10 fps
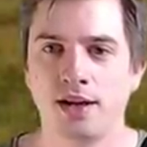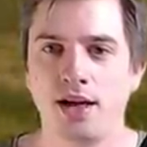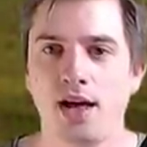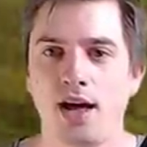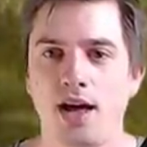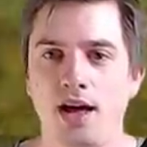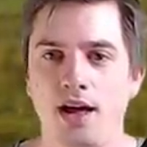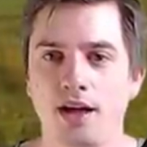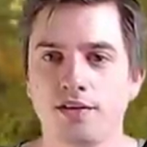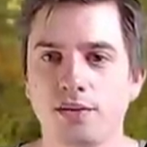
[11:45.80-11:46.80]

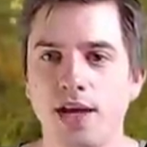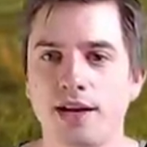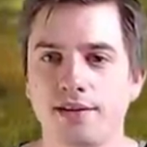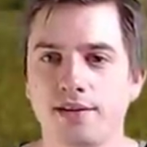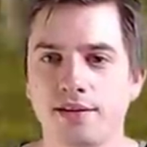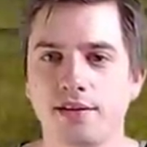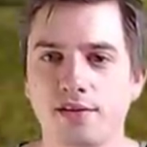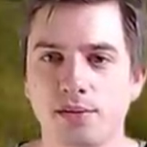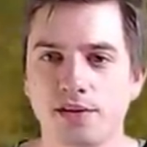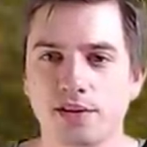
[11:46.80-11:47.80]
Uh, so yes, this
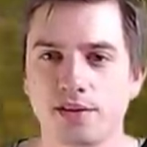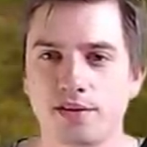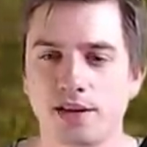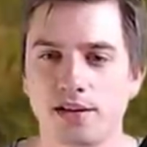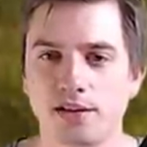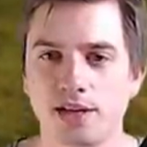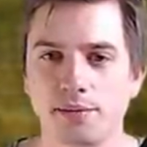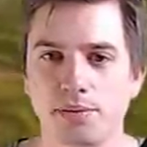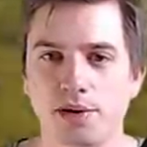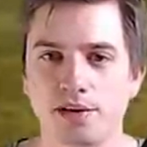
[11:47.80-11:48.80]
was considered
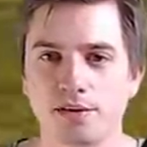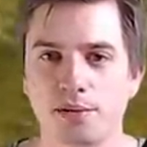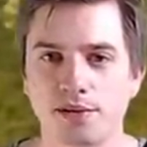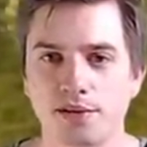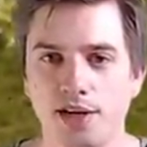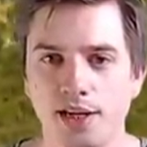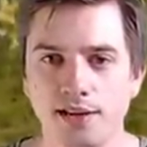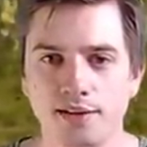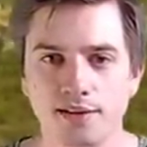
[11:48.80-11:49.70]
impossible to hit.